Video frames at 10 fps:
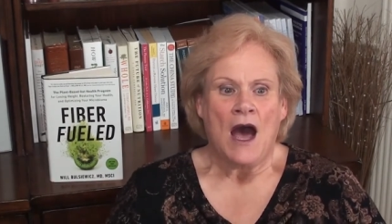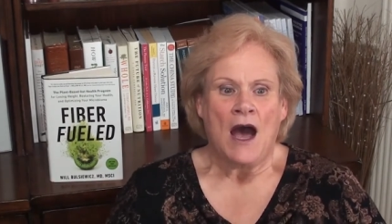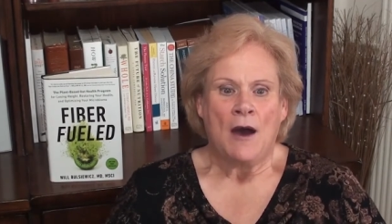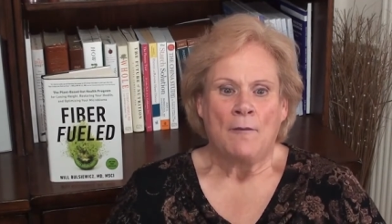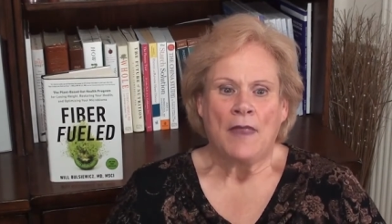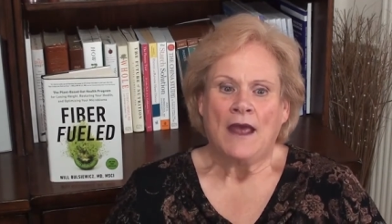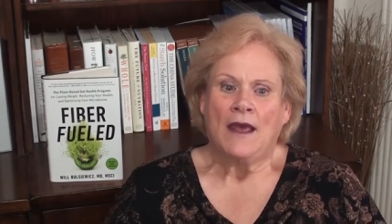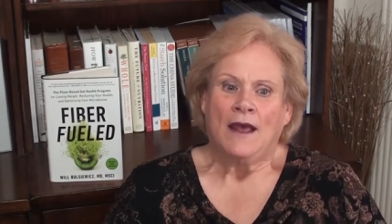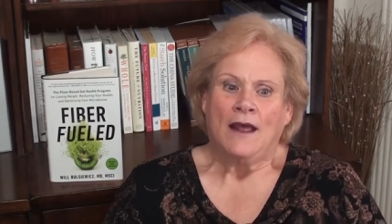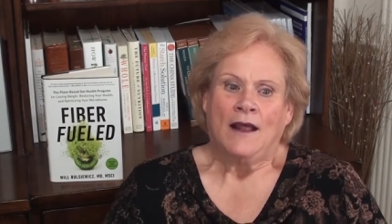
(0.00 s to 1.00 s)
Um,
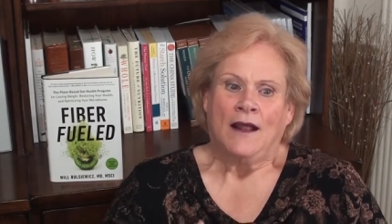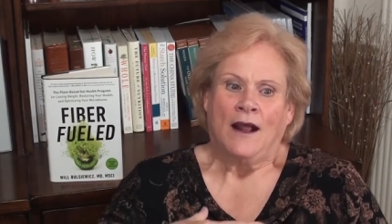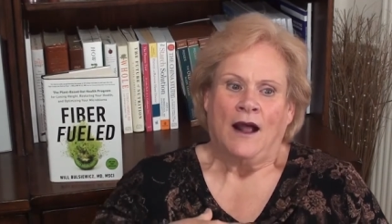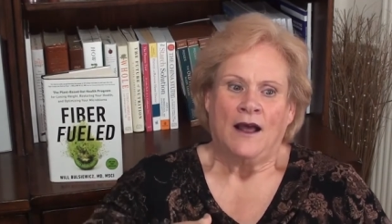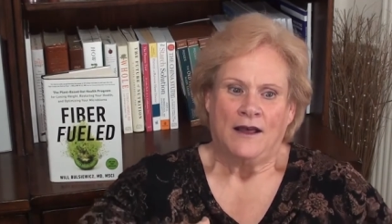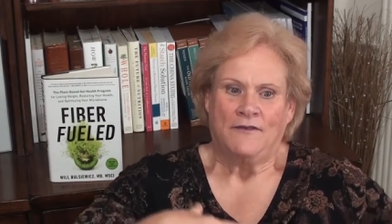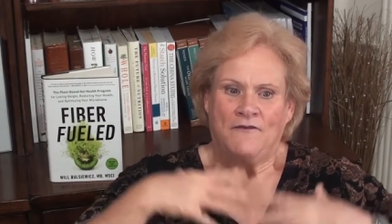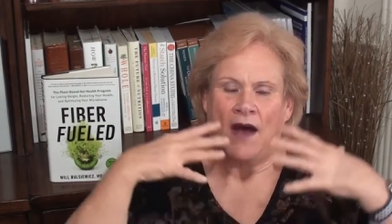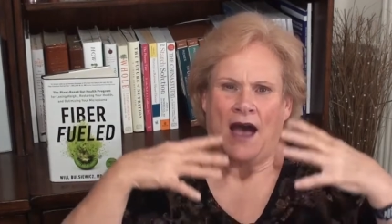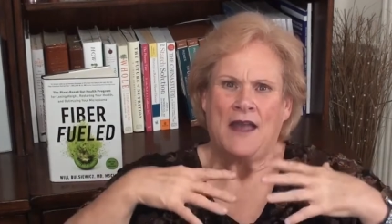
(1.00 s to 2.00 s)

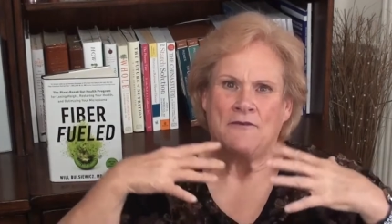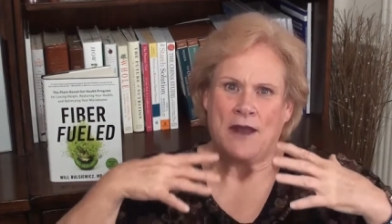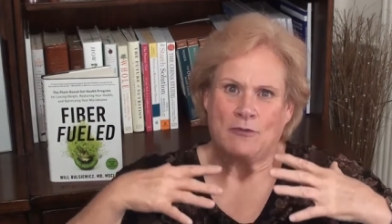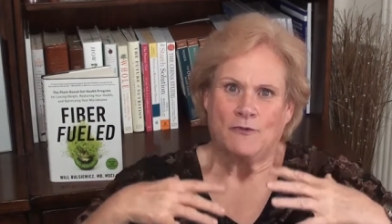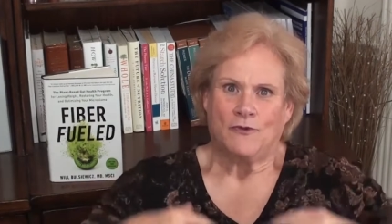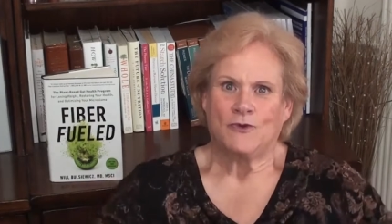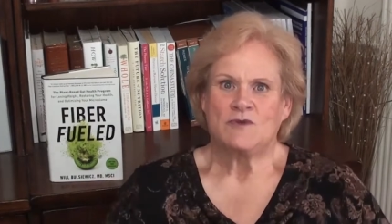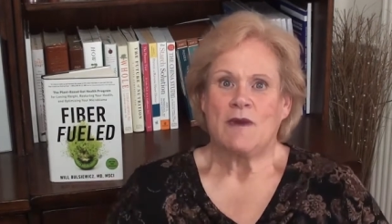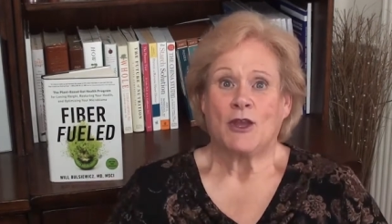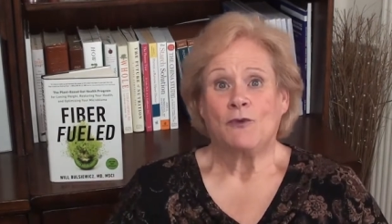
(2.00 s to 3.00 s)
high fiber
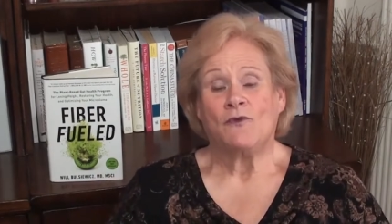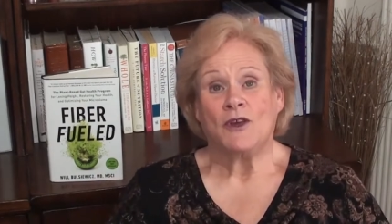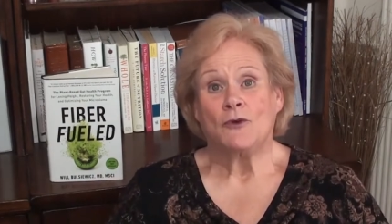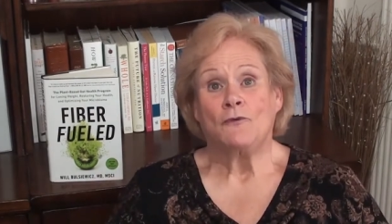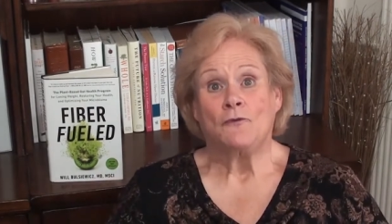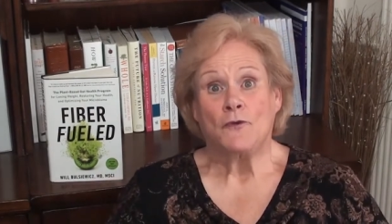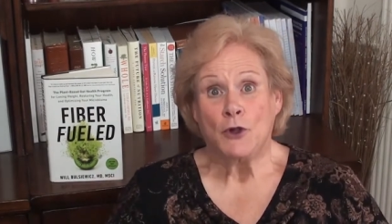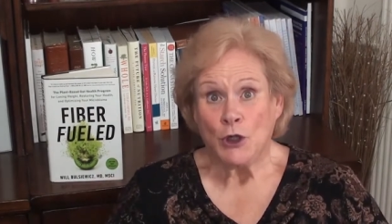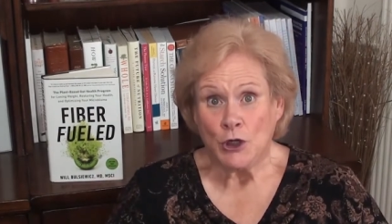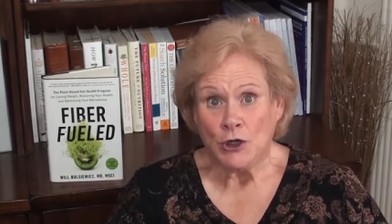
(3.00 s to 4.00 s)
foods make you feel
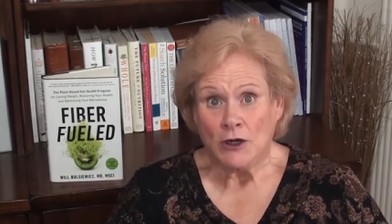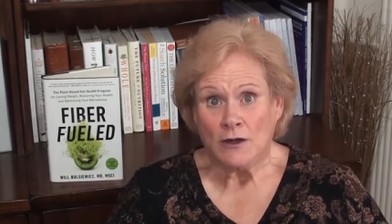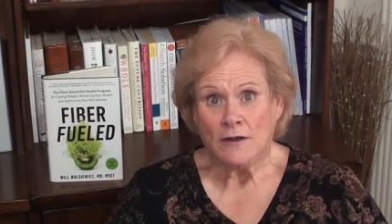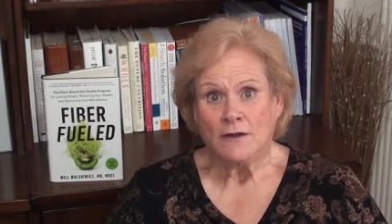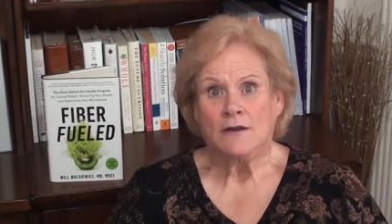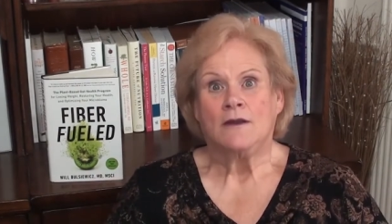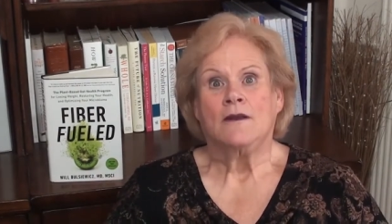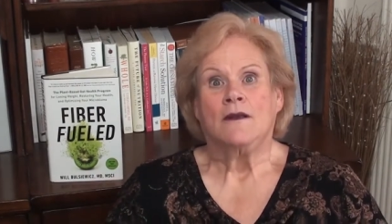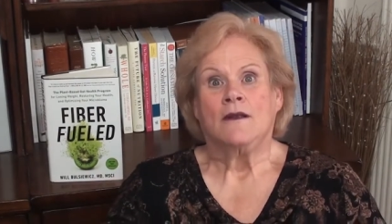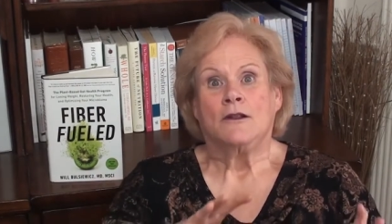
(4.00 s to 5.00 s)
fuller,
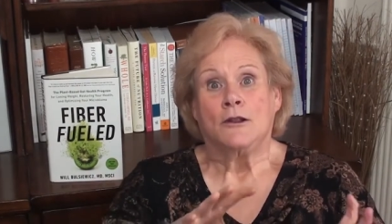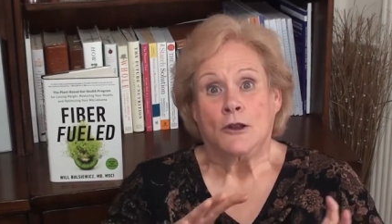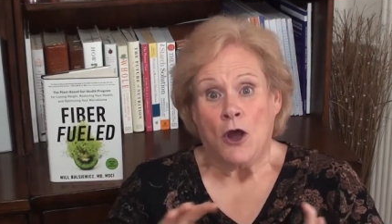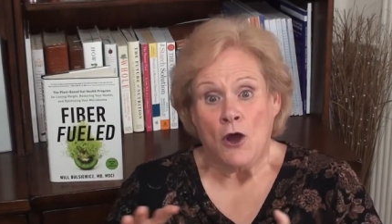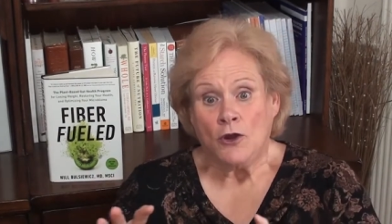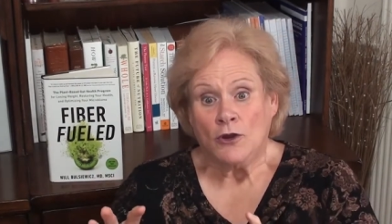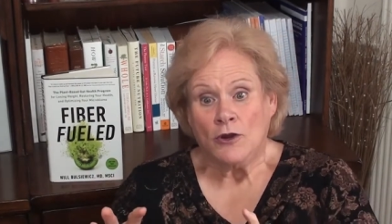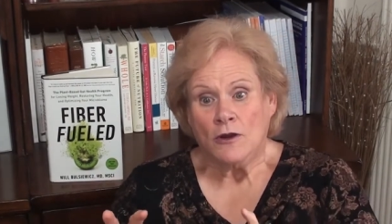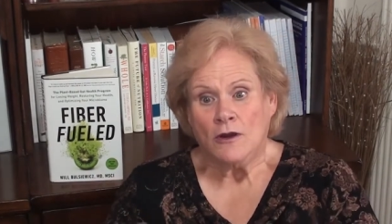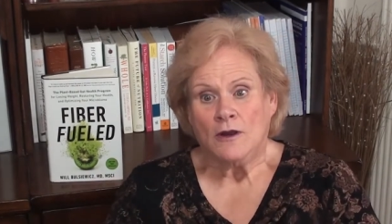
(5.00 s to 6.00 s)

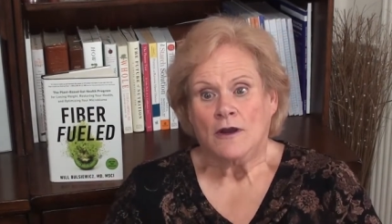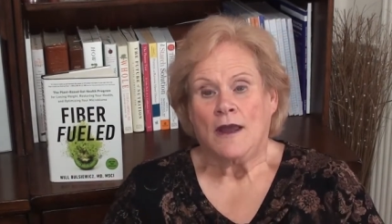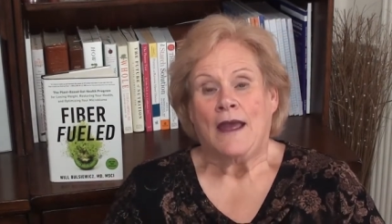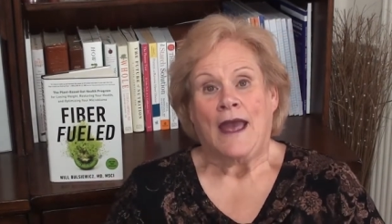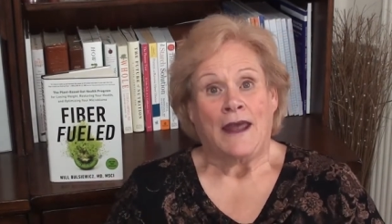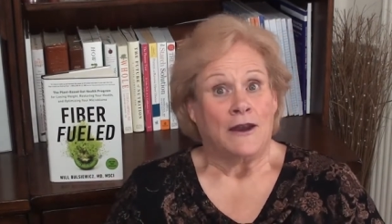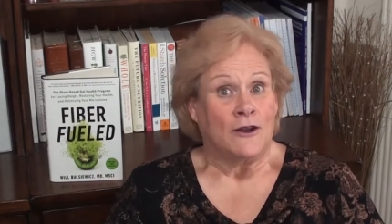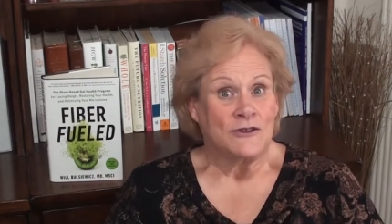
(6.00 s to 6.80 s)
longer, and it